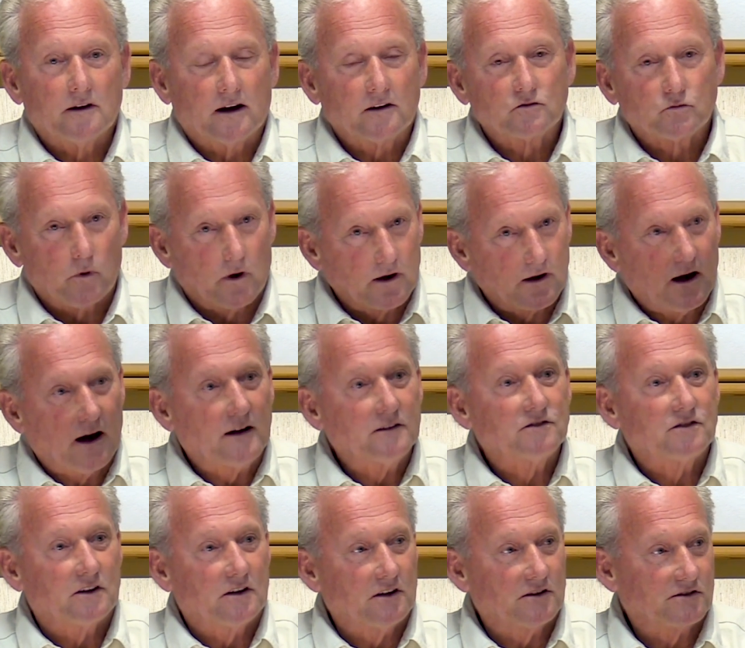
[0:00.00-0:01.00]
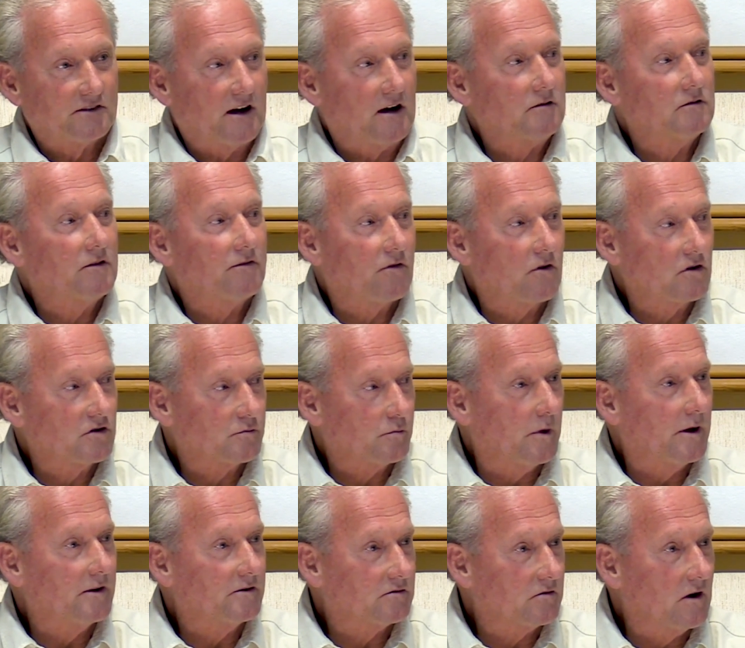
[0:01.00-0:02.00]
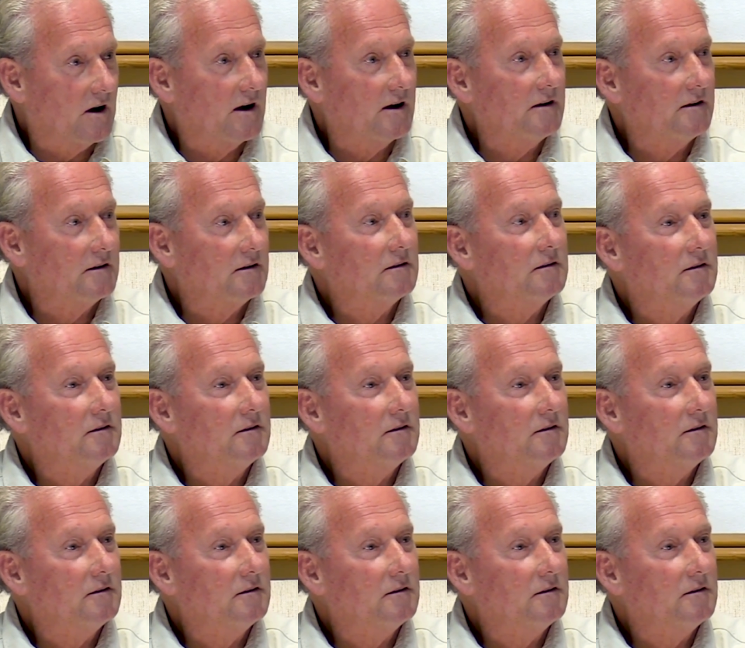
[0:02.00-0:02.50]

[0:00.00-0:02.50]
That's why God sent us down in the first place, right?